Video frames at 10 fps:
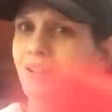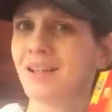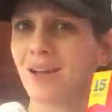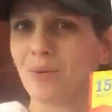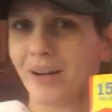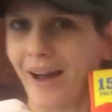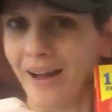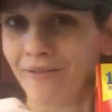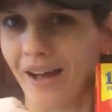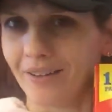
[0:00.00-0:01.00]
Look at what I
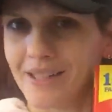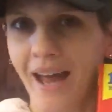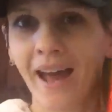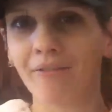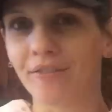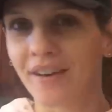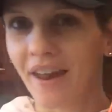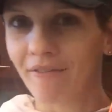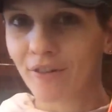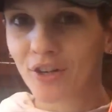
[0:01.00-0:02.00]
found. I have
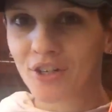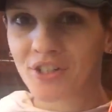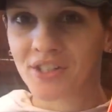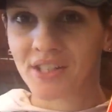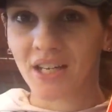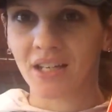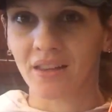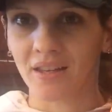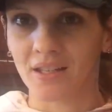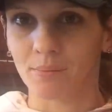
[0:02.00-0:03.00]
never
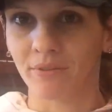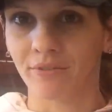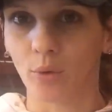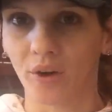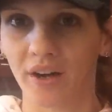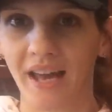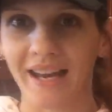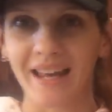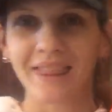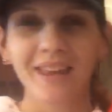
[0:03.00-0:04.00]
seen these before, and
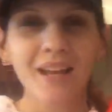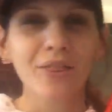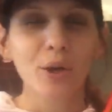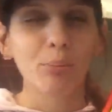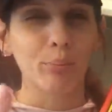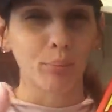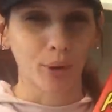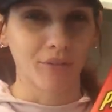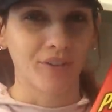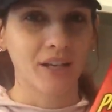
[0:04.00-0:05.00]
I think they're
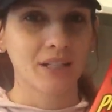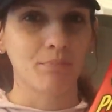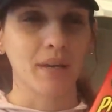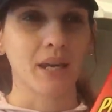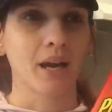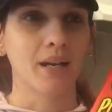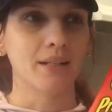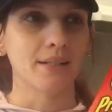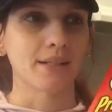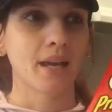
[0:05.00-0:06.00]
perfect
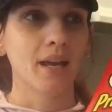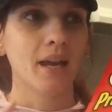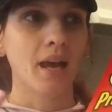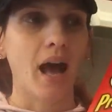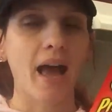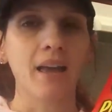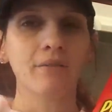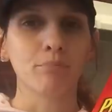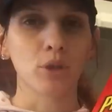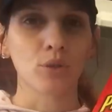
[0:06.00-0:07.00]
because
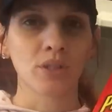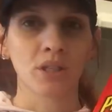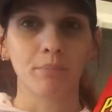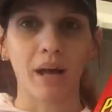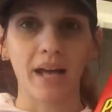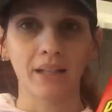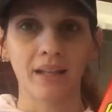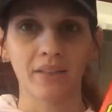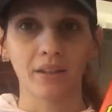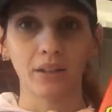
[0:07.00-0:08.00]
I'm used to buying
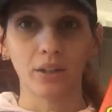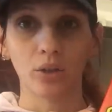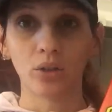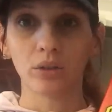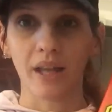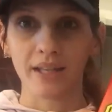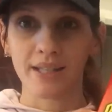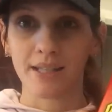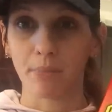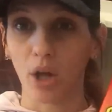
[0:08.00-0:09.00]
like the little, like
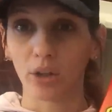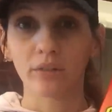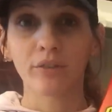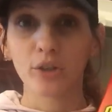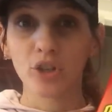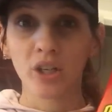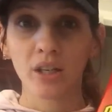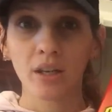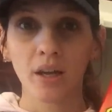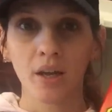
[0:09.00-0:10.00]
smaller
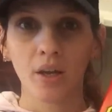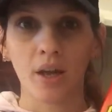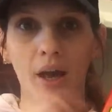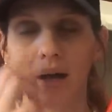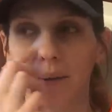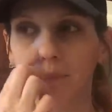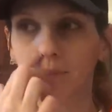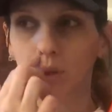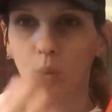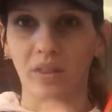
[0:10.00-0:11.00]
version um,
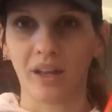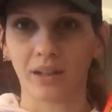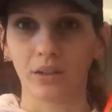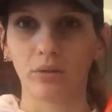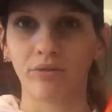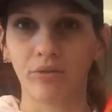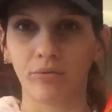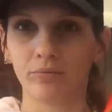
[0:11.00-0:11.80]
with like the little